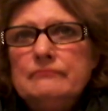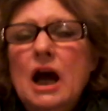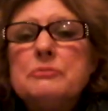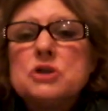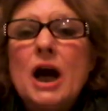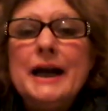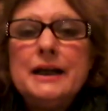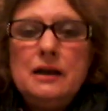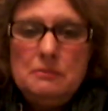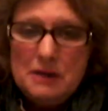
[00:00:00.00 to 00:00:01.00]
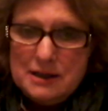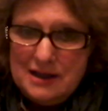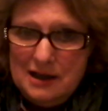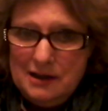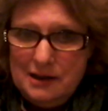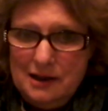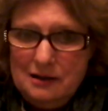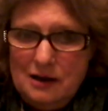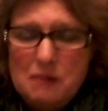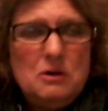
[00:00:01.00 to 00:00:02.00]
I'm trying to keep my sanity.
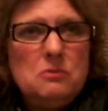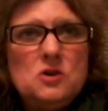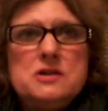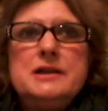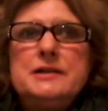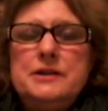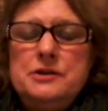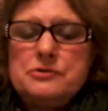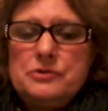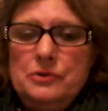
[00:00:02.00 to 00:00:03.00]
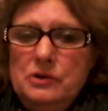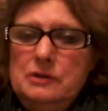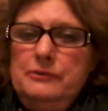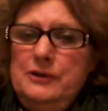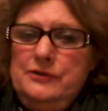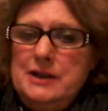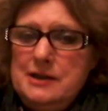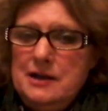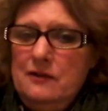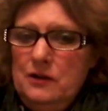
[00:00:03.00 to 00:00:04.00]
I'm almost 60 years old. I'm
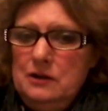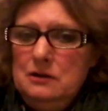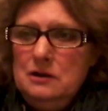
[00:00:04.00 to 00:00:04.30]
57.